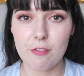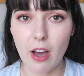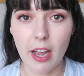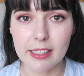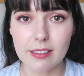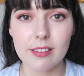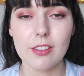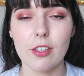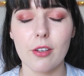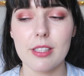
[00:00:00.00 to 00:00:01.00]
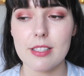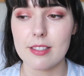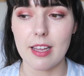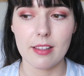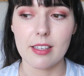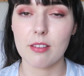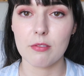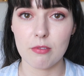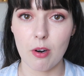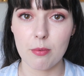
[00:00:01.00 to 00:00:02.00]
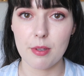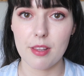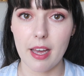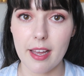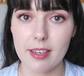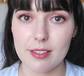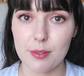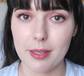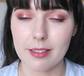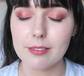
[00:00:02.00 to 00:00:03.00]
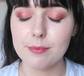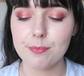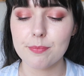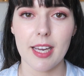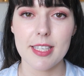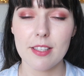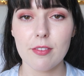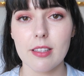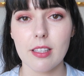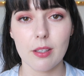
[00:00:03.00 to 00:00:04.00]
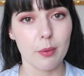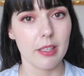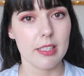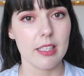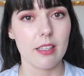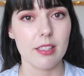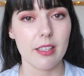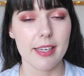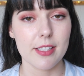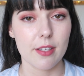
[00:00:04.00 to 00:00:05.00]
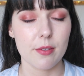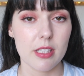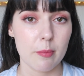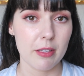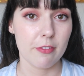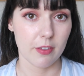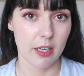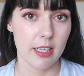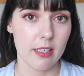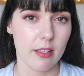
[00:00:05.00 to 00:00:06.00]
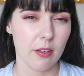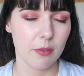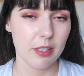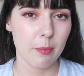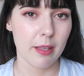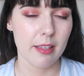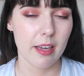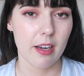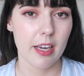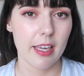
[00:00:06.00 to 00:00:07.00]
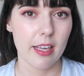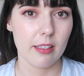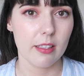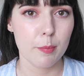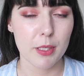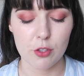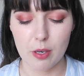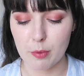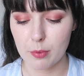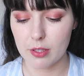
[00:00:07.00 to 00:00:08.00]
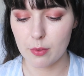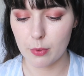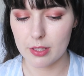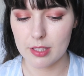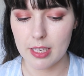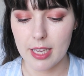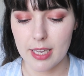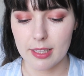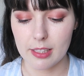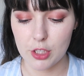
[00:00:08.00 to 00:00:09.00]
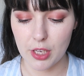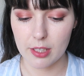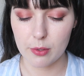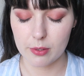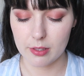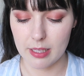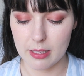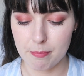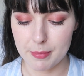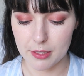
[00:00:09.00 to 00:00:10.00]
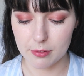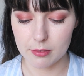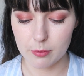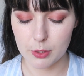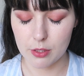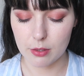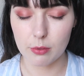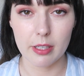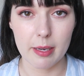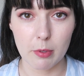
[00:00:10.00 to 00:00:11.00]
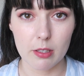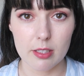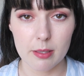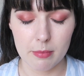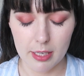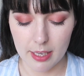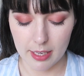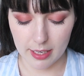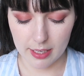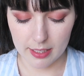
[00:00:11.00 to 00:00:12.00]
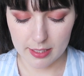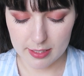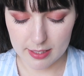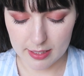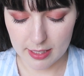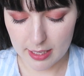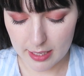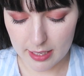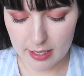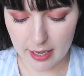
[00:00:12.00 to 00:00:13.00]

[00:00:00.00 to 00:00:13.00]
fine, you know, there's nothing wrong with that as well. I did find the quality of the eyeshadows to be fine. The only one that I had a little bit of trouble with was the shadow in the middle, which is called Night Blossom. It is the